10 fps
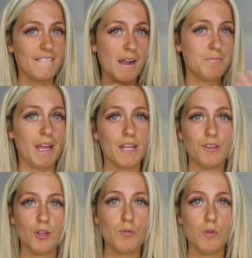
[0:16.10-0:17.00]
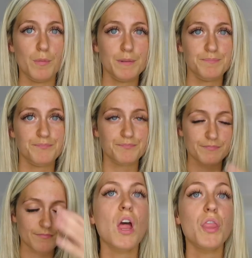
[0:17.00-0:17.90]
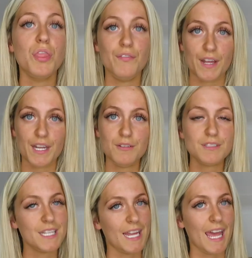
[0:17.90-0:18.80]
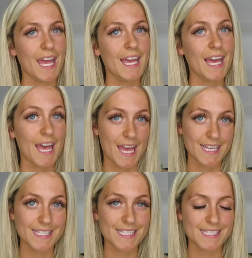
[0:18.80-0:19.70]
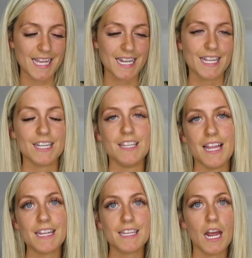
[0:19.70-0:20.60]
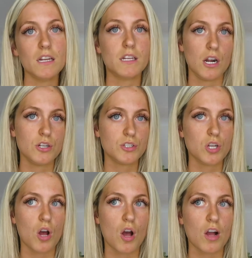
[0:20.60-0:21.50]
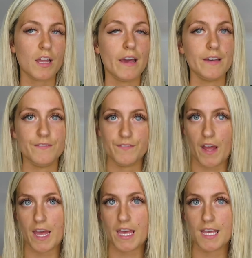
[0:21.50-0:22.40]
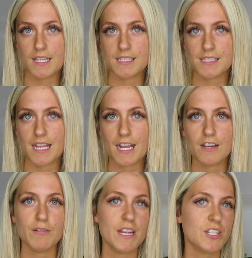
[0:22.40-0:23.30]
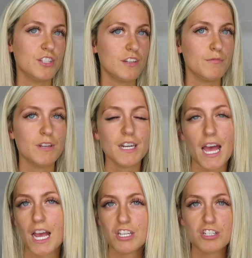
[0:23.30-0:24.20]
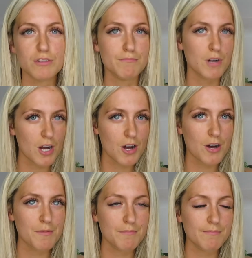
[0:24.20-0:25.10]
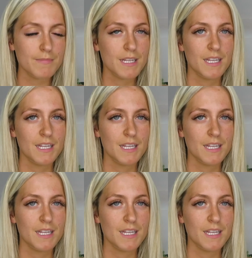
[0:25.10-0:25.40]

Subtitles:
I'm like a new woman. The video today is a little like girls talk, advice, like questions you wouldn't ask your mom